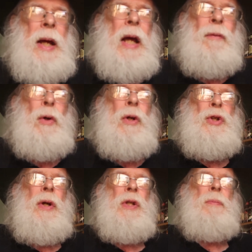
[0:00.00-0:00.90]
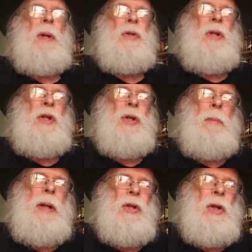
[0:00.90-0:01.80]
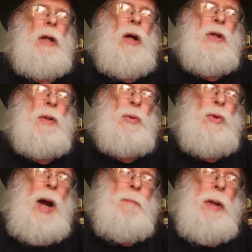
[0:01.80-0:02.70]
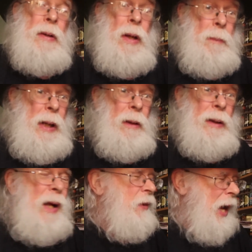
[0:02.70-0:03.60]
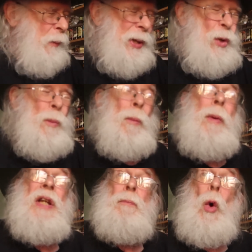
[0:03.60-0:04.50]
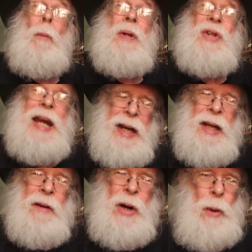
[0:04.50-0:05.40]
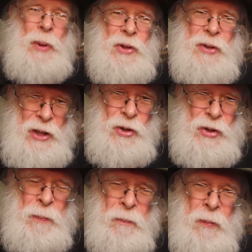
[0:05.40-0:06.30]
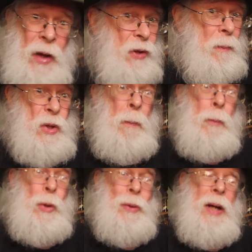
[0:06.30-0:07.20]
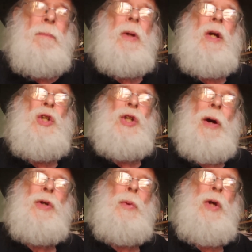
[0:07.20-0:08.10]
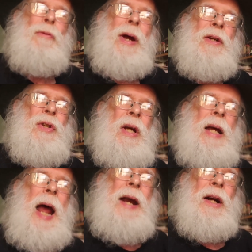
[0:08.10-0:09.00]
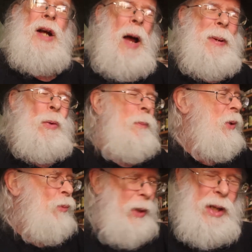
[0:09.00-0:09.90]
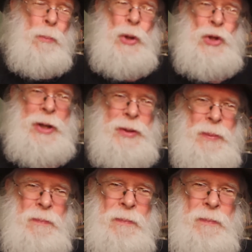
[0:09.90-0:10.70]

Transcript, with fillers: If you enjoyed this presentation, please click on the subscribe button and the bell. That way you won't miss any of our presentations. A thumbs up would be great, share us with your friends, and a comment would be really appreciated.